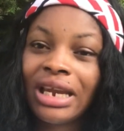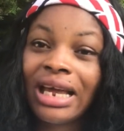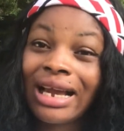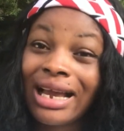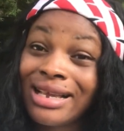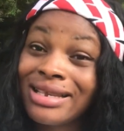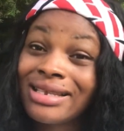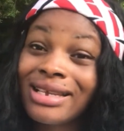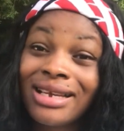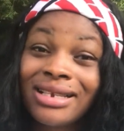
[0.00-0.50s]
Like
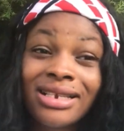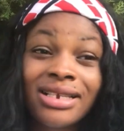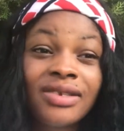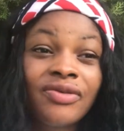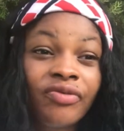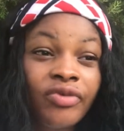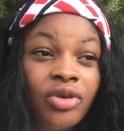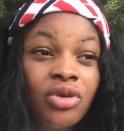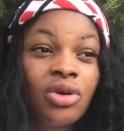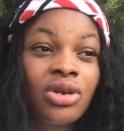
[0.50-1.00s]
I said,
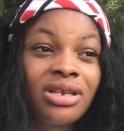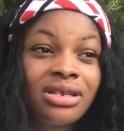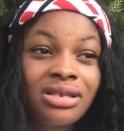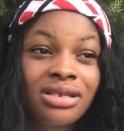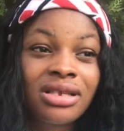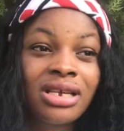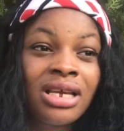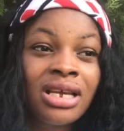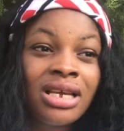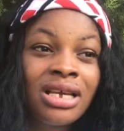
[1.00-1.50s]
this video
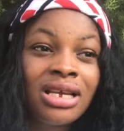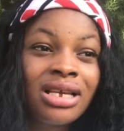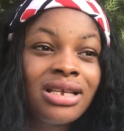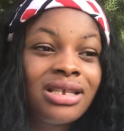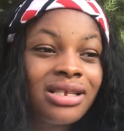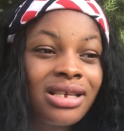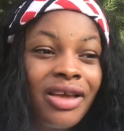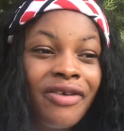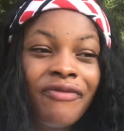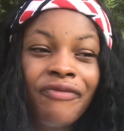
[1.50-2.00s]
is
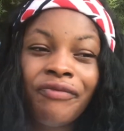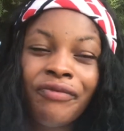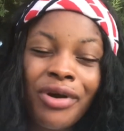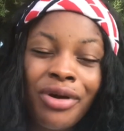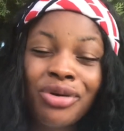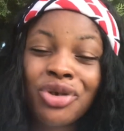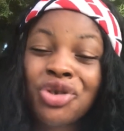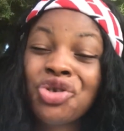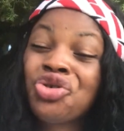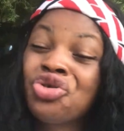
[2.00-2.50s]
a
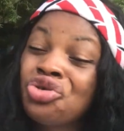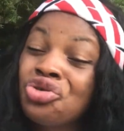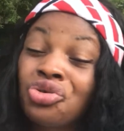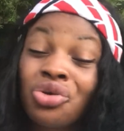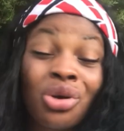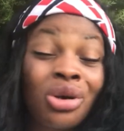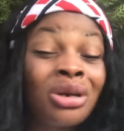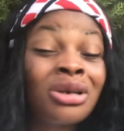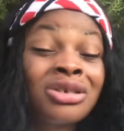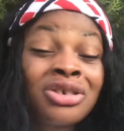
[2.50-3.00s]
very
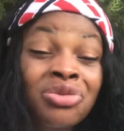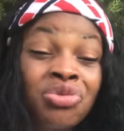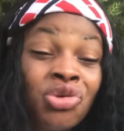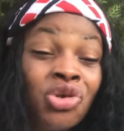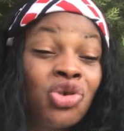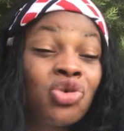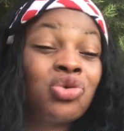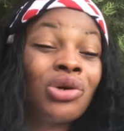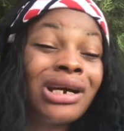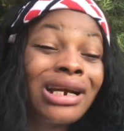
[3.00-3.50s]
strong
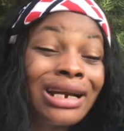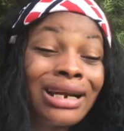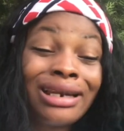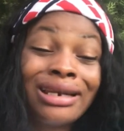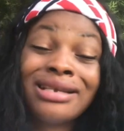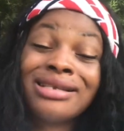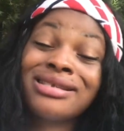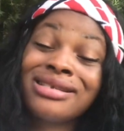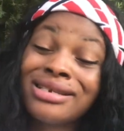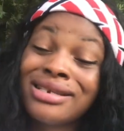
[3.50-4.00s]
spiritual
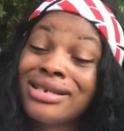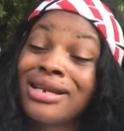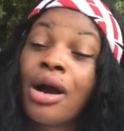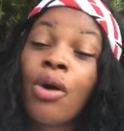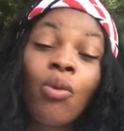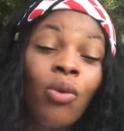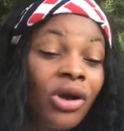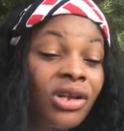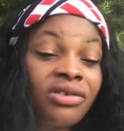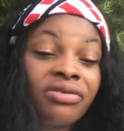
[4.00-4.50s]
cleansing that
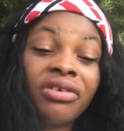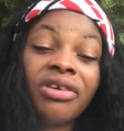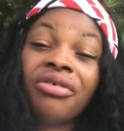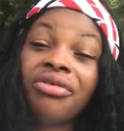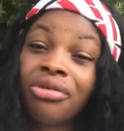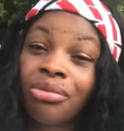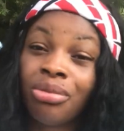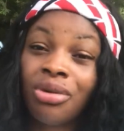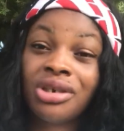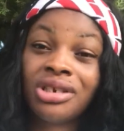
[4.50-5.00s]
works for
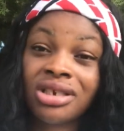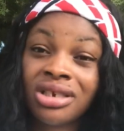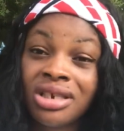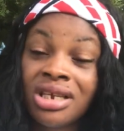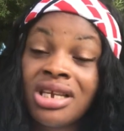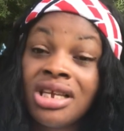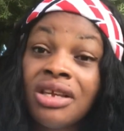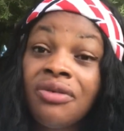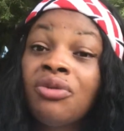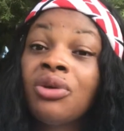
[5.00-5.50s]
everybody
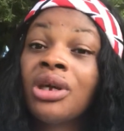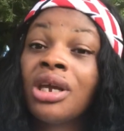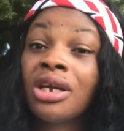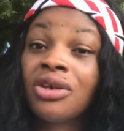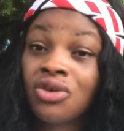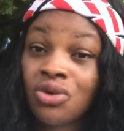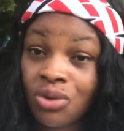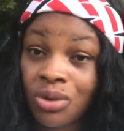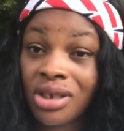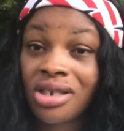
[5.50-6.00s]
if you
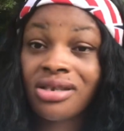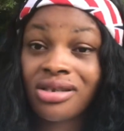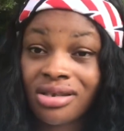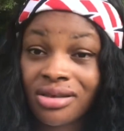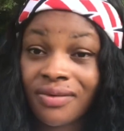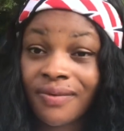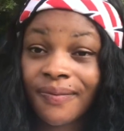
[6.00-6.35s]
can do it.